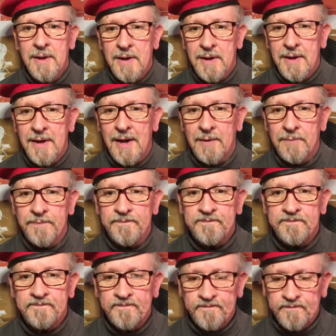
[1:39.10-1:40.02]
Now,
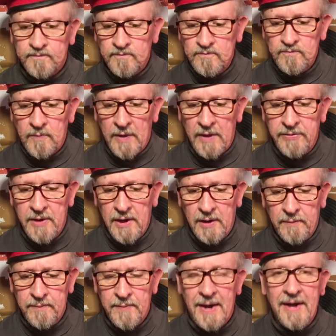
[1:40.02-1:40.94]
the
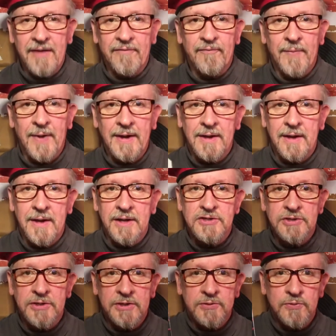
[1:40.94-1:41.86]
album I have in my
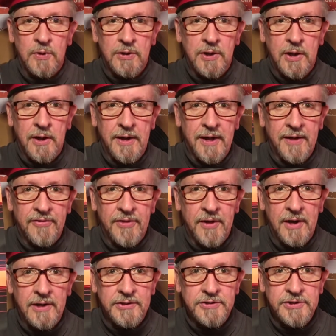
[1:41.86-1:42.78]
collection is one called
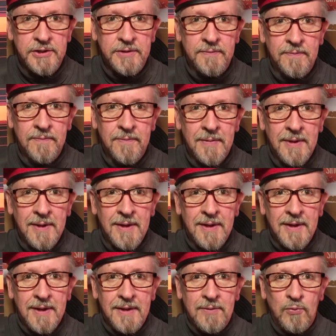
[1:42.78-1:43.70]
Anthology,
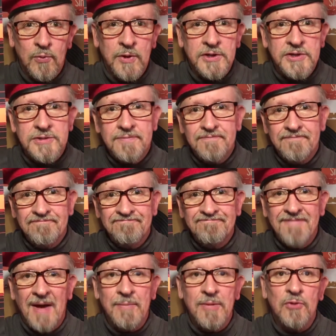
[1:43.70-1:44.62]
which,
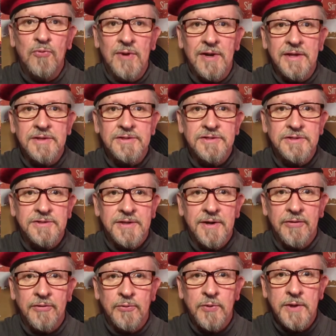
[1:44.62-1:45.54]
I mean, really is just
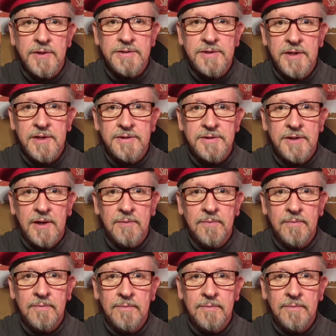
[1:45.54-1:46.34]
another greatest hits album.